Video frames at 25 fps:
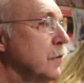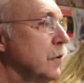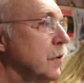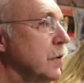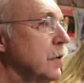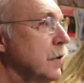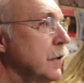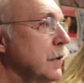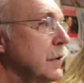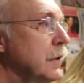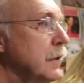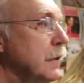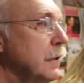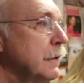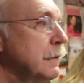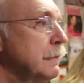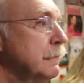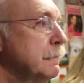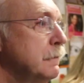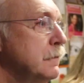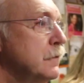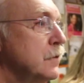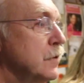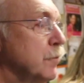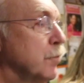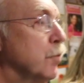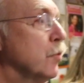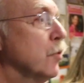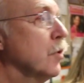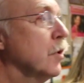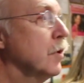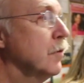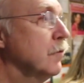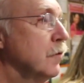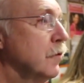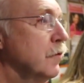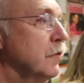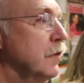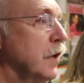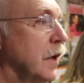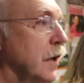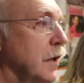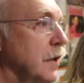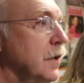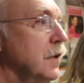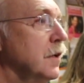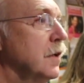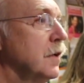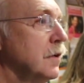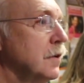very supportive of the
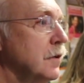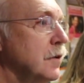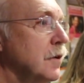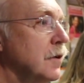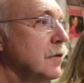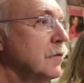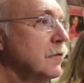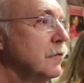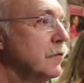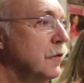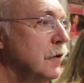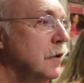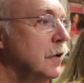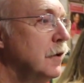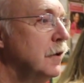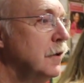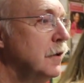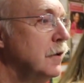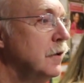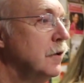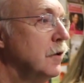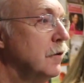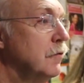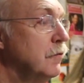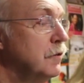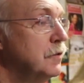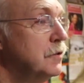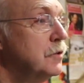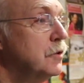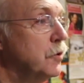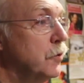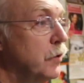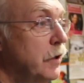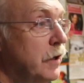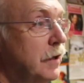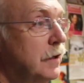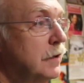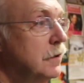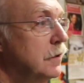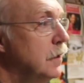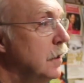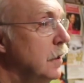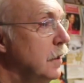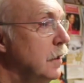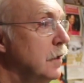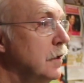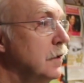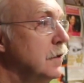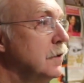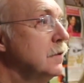idea of this grant
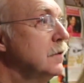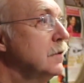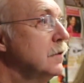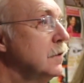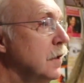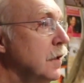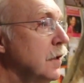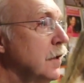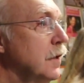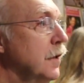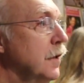and